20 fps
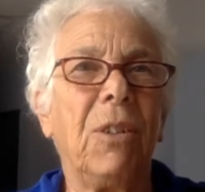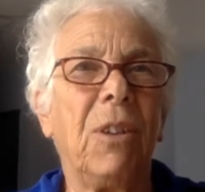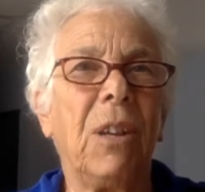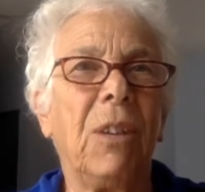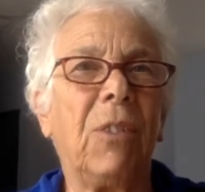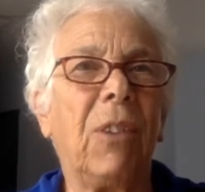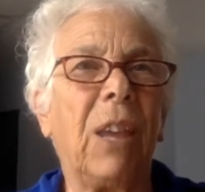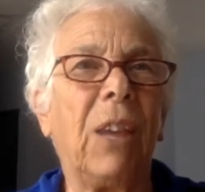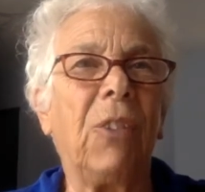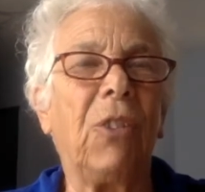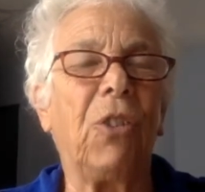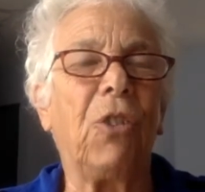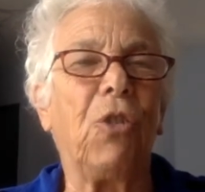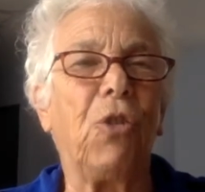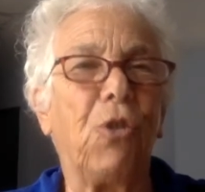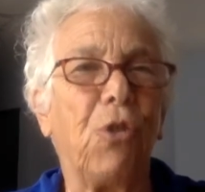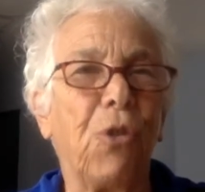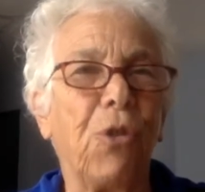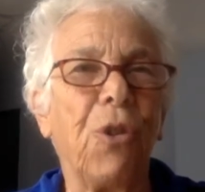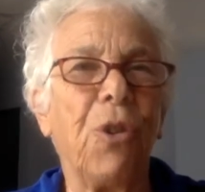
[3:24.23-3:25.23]
Is, is
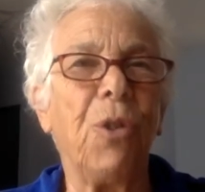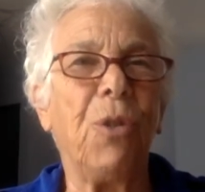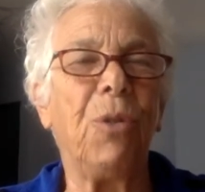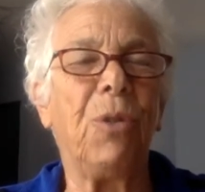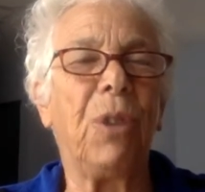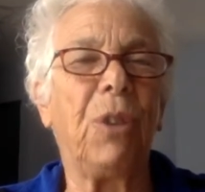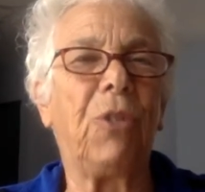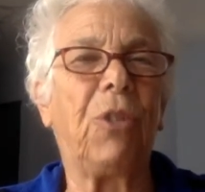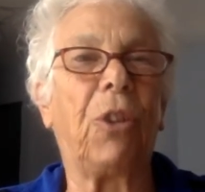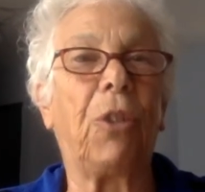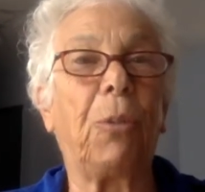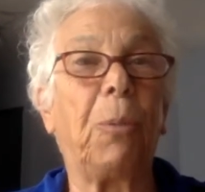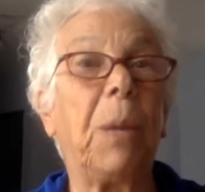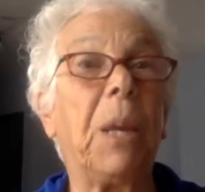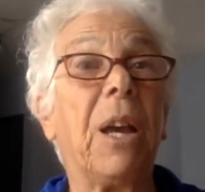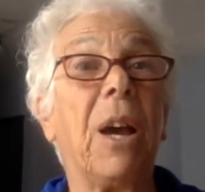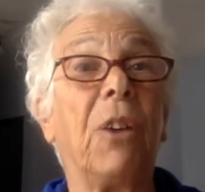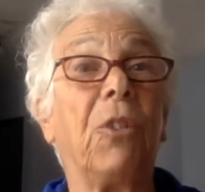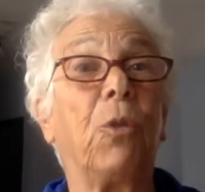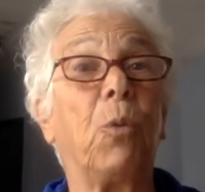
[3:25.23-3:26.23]
it true that just
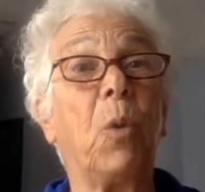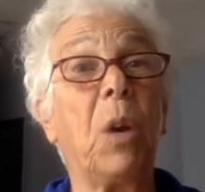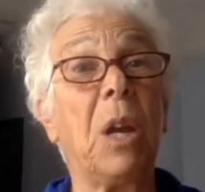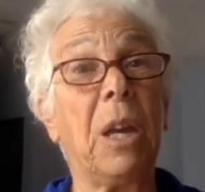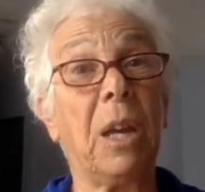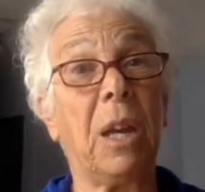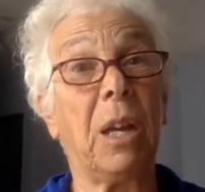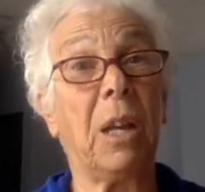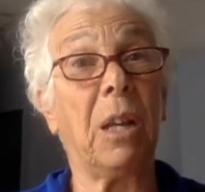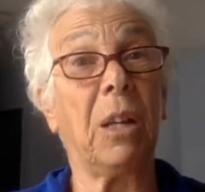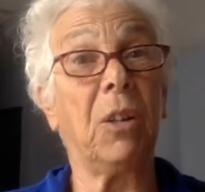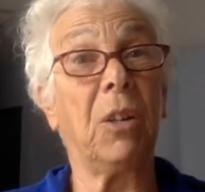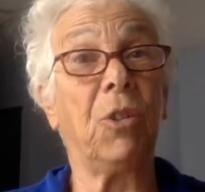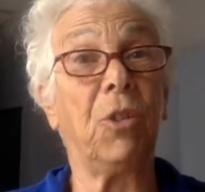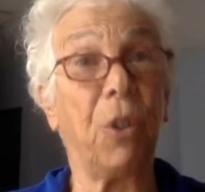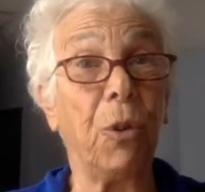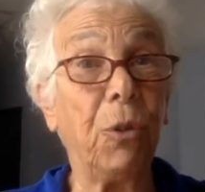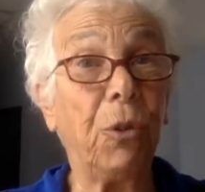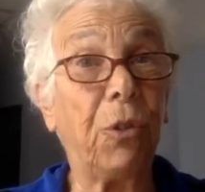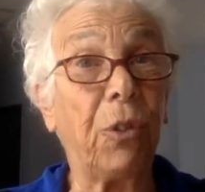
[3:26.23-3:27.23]
because we
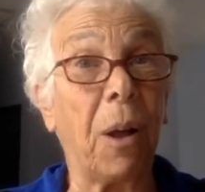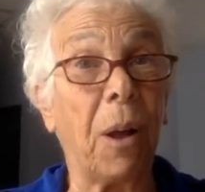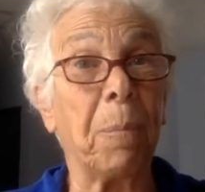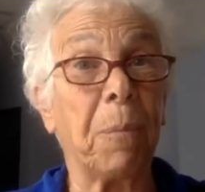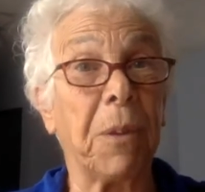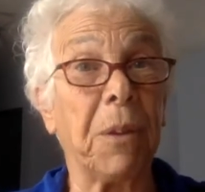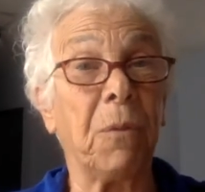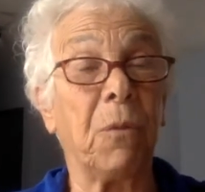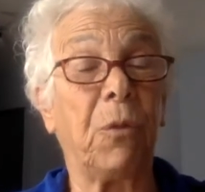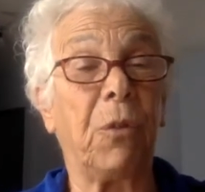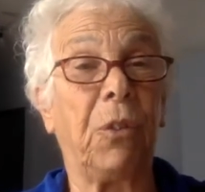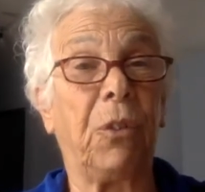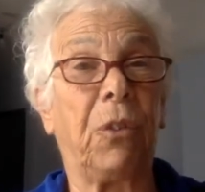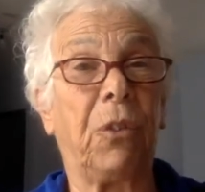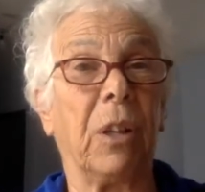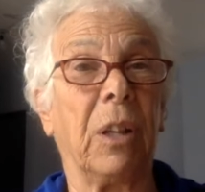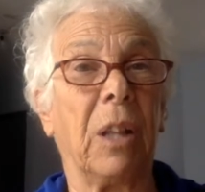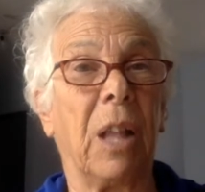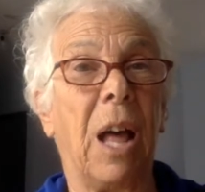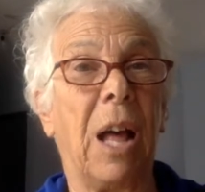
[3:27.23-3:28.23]
do something
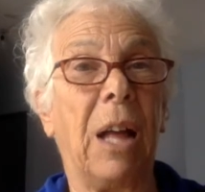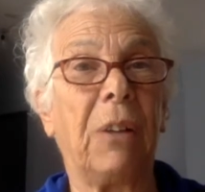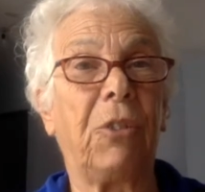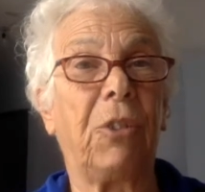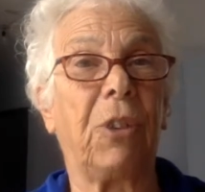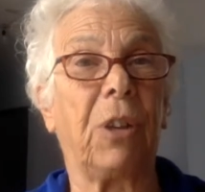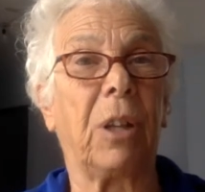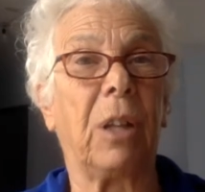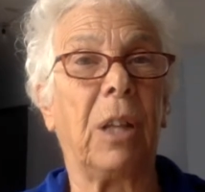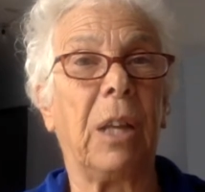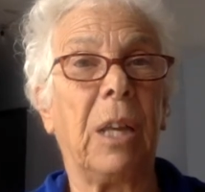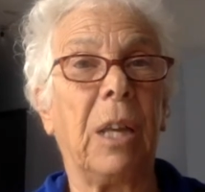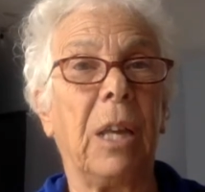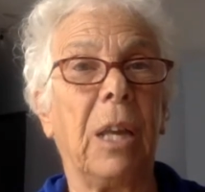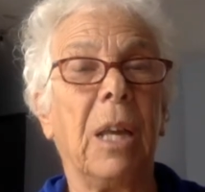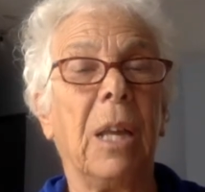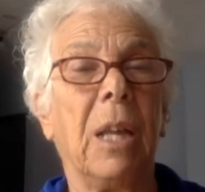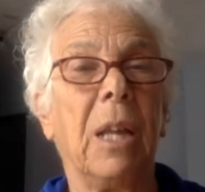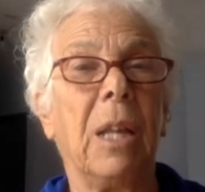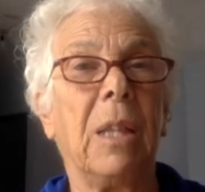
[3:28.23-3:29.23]
physiologically,
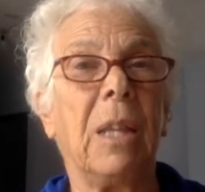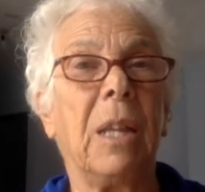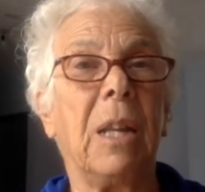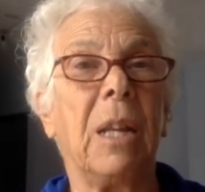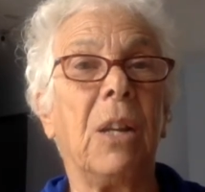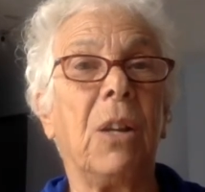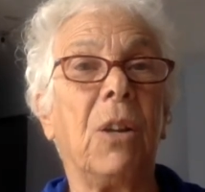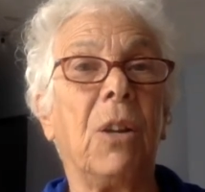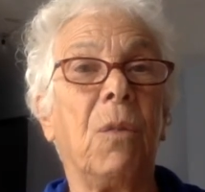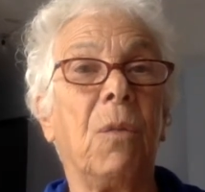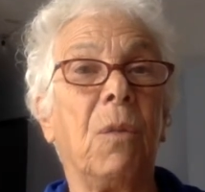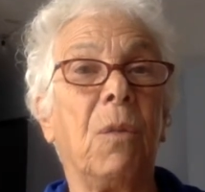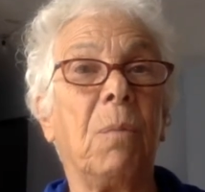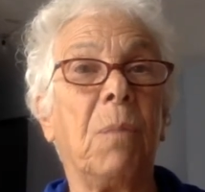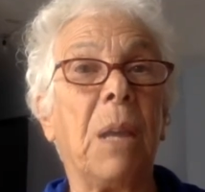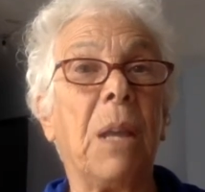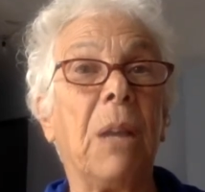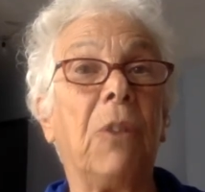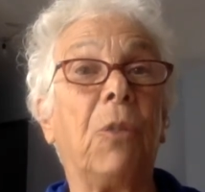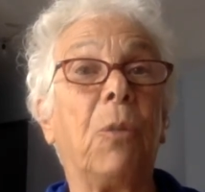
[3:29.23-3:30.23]
that it
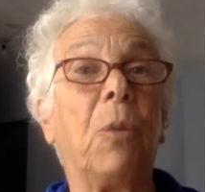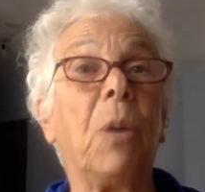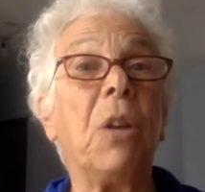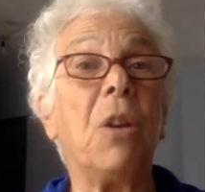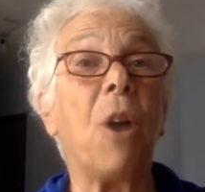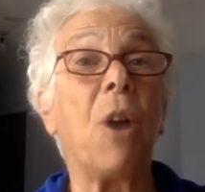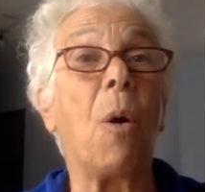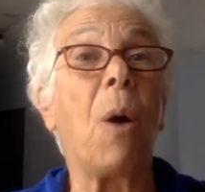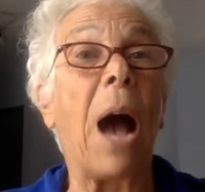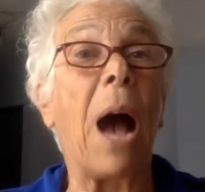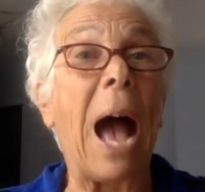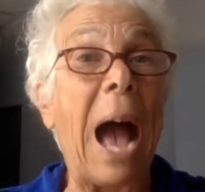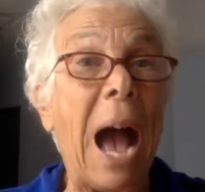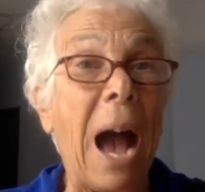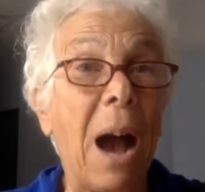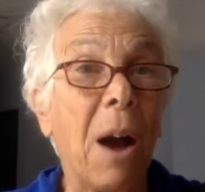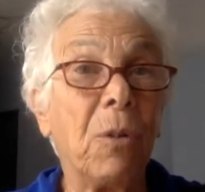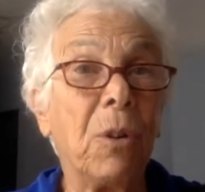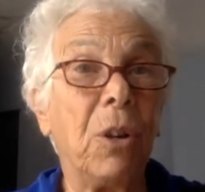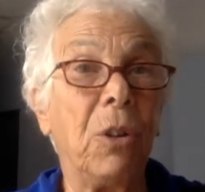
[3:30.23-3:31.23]
means we know
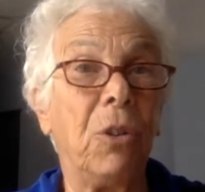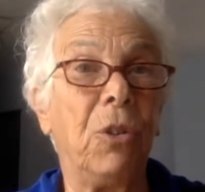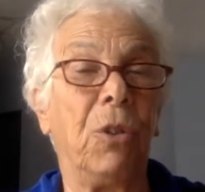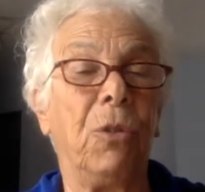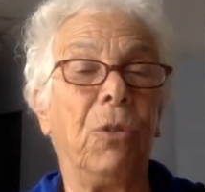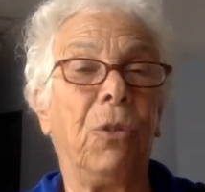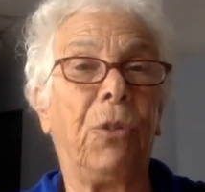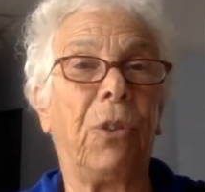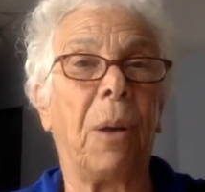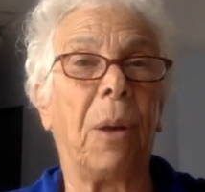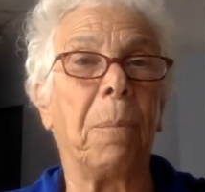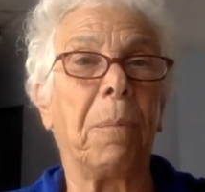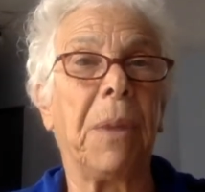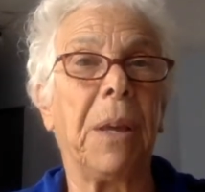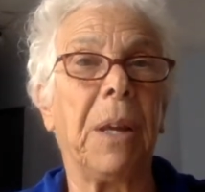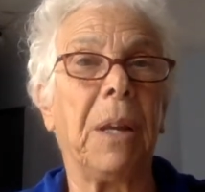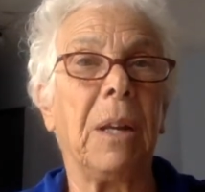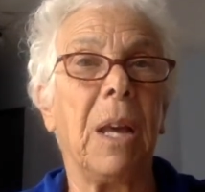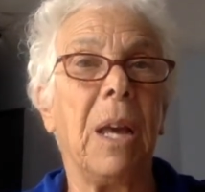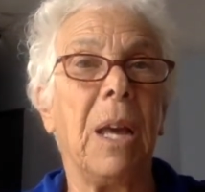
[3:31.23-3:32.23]
how to do
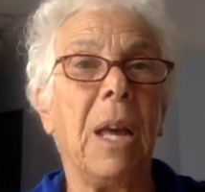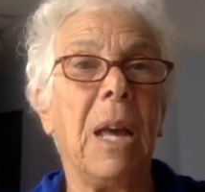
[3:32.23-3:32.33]
something?